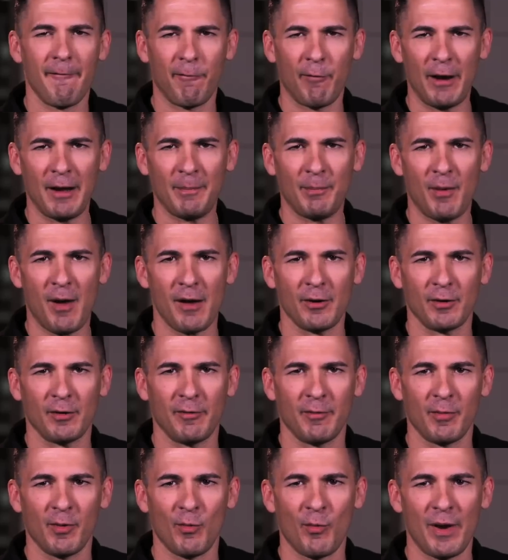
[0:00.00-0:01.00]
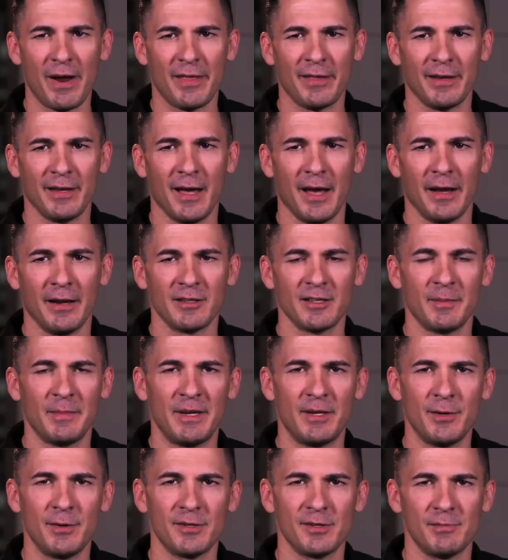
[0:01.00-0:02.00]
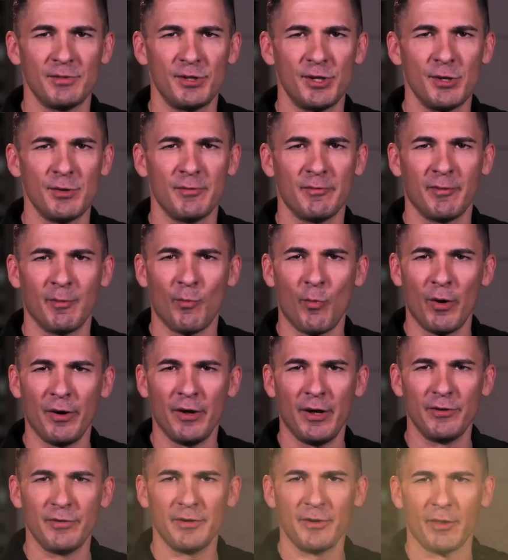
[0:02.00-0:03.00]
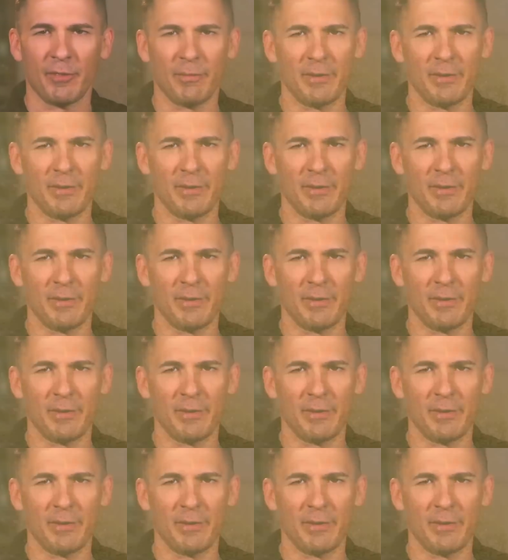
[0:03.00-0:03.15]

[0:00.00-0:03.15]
Frank Proctor from The Way of the Gun is going to be doing some shooting from 100 to